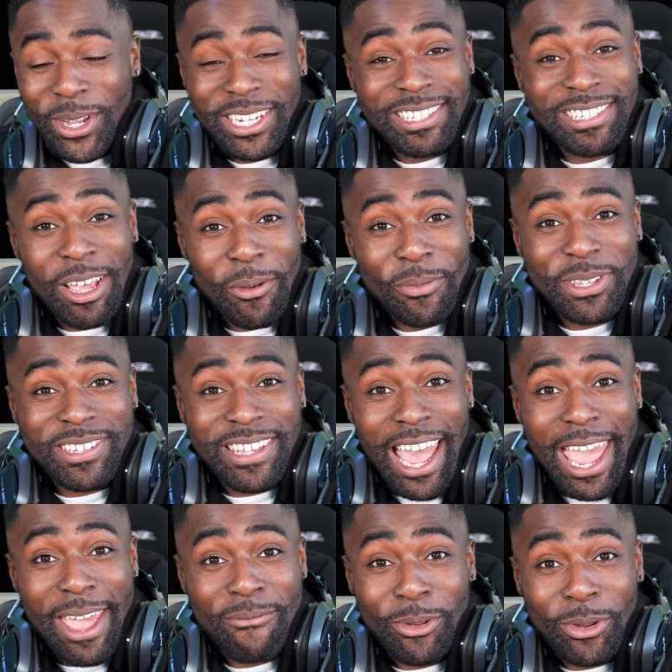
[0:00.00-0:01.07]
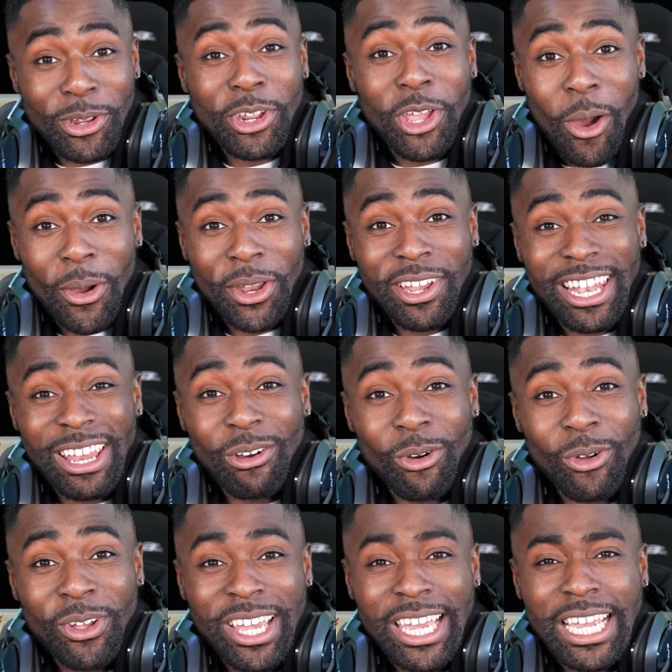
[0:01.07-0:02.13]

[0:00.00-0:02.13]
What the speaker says: we're gonna set up this game, we're gonna go on a little